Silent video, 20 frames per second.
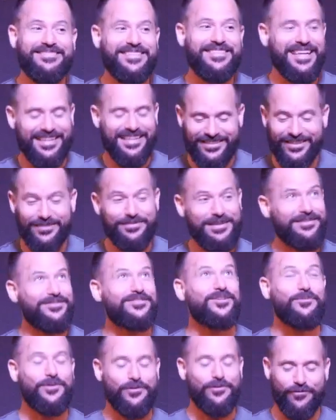It's gonna be
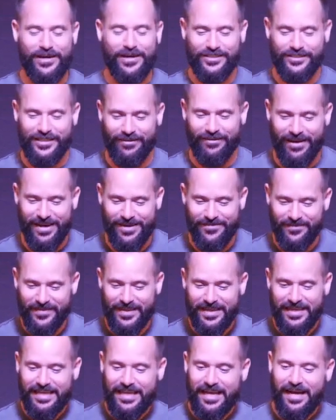so refreshing, right?
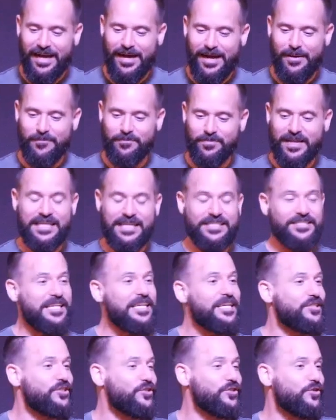Um,
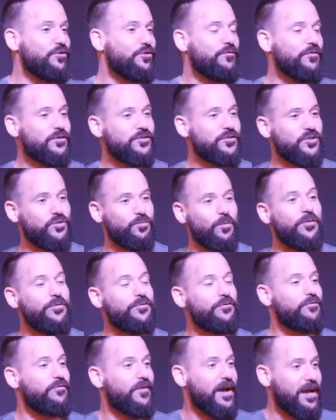Isaiah 2, verses 1
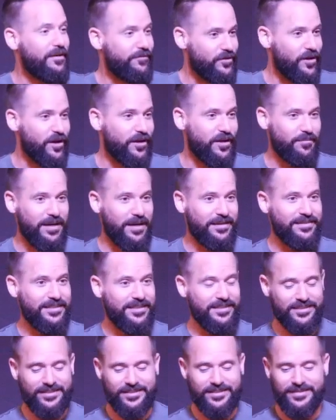through 5 talk about this.